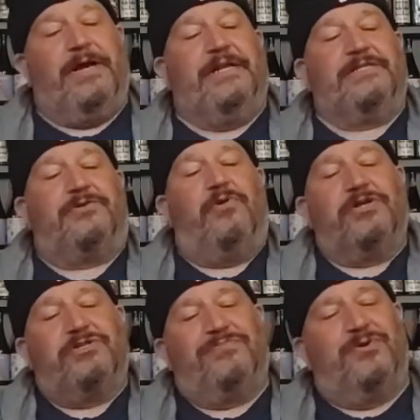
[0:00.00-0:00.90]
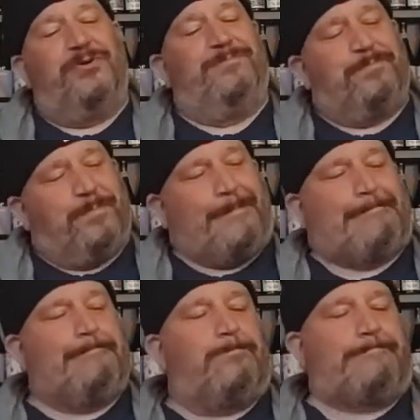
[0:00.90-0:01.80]
right? It's crushable.
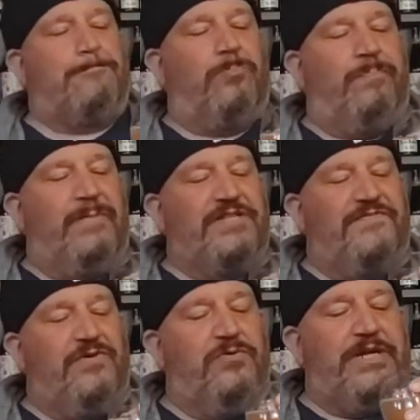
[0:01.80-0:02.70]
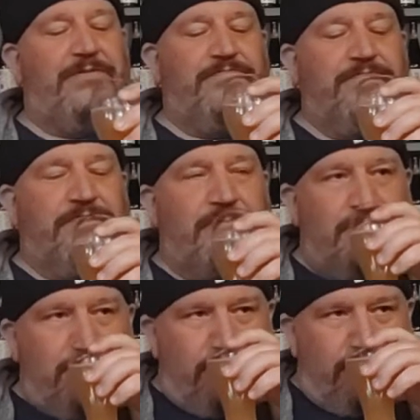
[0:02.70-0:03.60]
It's fruity.
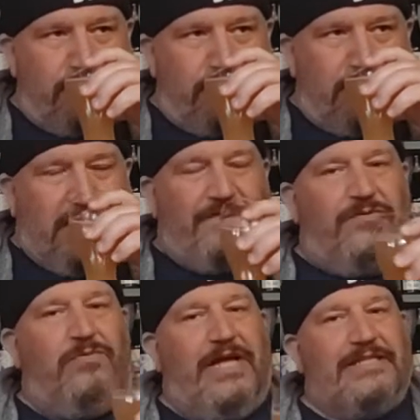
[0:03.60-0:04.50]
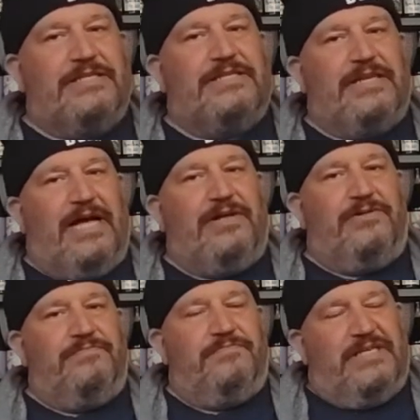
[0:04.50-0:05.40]
And if you like the
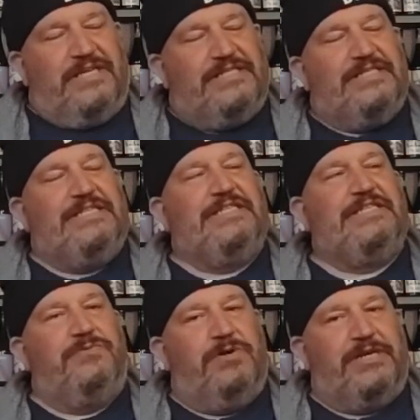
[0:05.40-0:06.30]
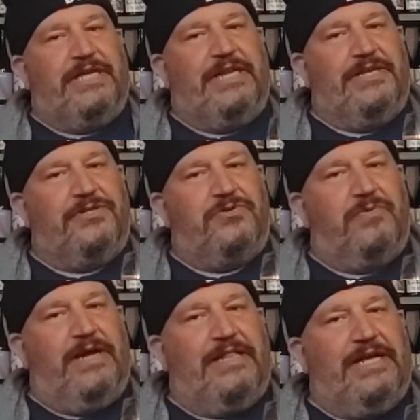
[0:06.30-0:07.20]
style, I think it's an easy one to get into,
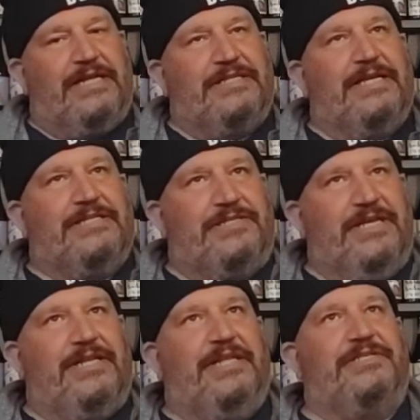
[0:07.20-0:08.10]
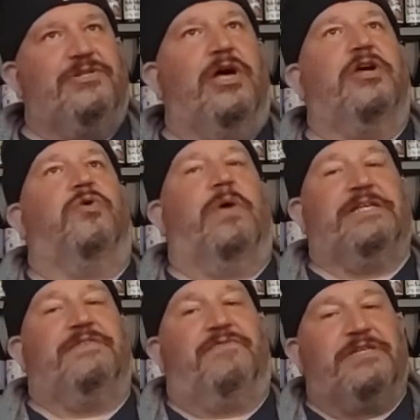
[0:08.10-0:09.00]
right? Like, it's not
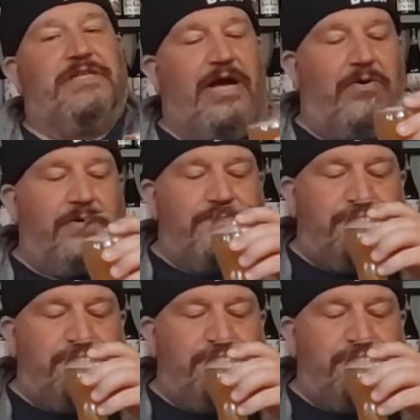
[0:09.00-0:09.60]
aggressively sour.